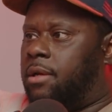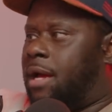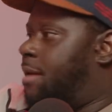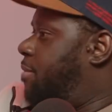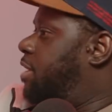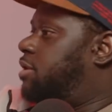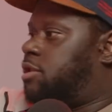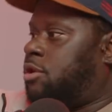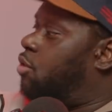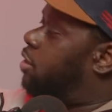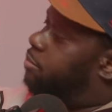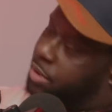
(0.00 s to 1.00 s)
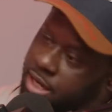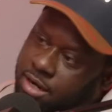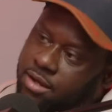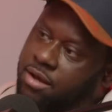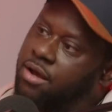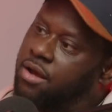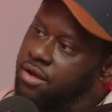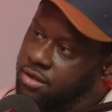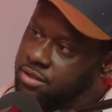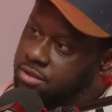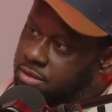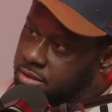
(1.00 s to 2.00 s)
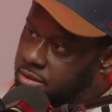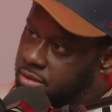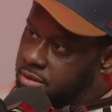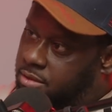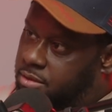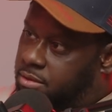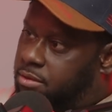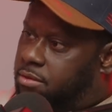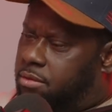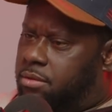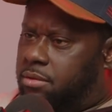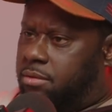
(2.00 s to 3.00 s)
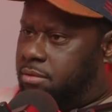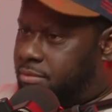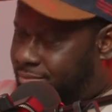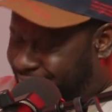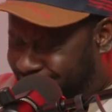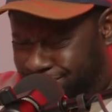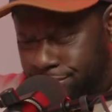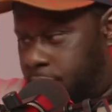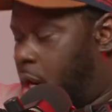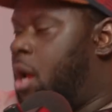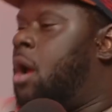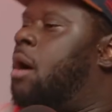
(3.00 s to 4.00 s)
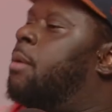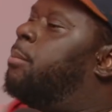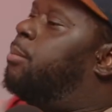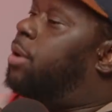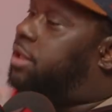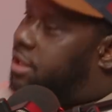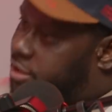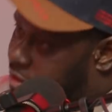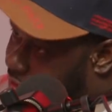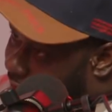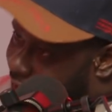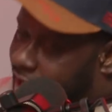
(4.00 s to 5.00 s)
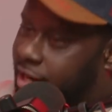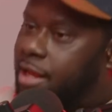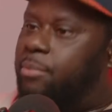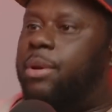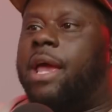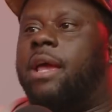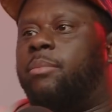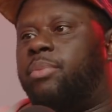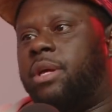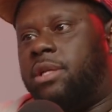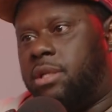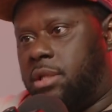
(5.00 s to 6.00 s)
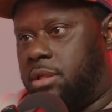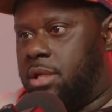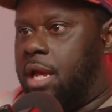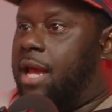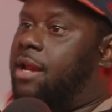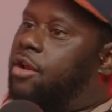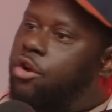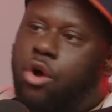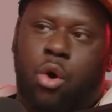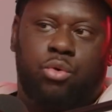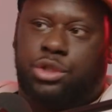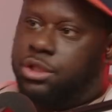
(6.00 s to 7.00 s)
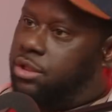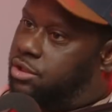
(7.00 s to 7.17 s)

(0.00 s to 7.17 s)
I made the slogan bigger than goods. Yeah, nigga, you was, you rap before goods, nigga. They ain't gonna do that to but you. But this is how they paint pictures yeah, yeah, in I the culture.